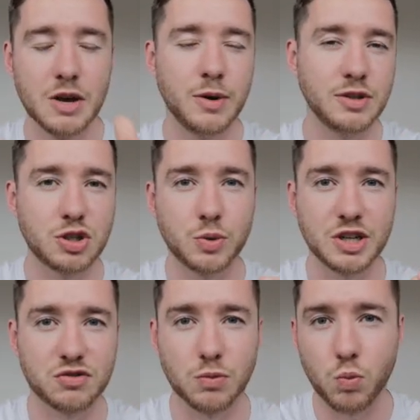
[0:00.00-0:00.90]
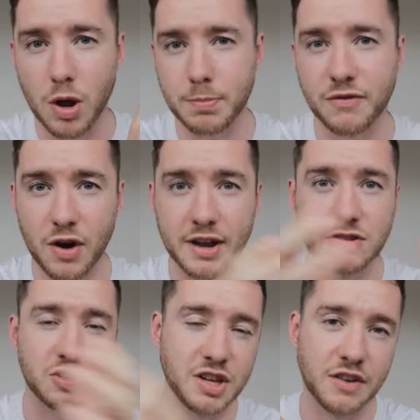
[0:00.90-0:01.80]
when you switch from one provider
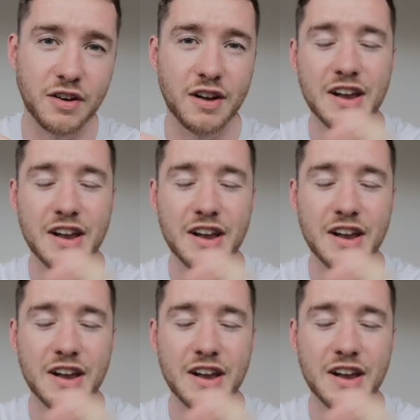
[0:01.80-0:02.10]
to the other,